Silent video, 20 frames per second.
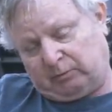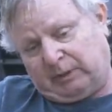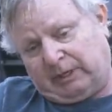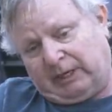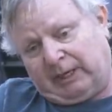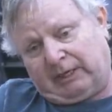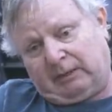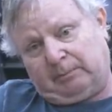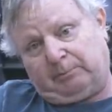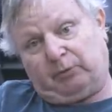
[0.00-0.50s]
but
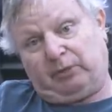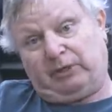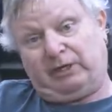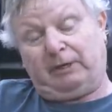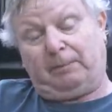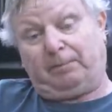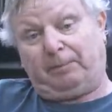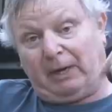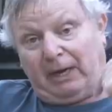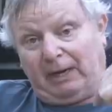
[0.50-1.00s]
I can put
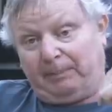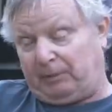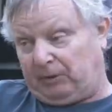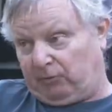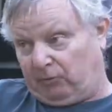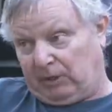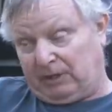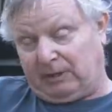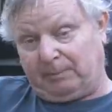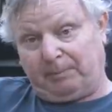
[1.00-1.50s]
in a pipe
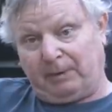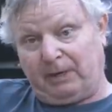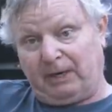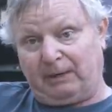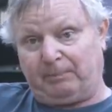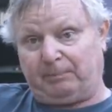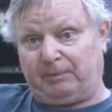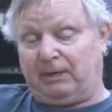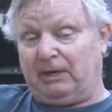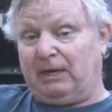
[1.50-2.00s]
and run a
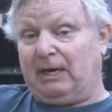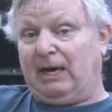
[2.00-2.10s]
pipe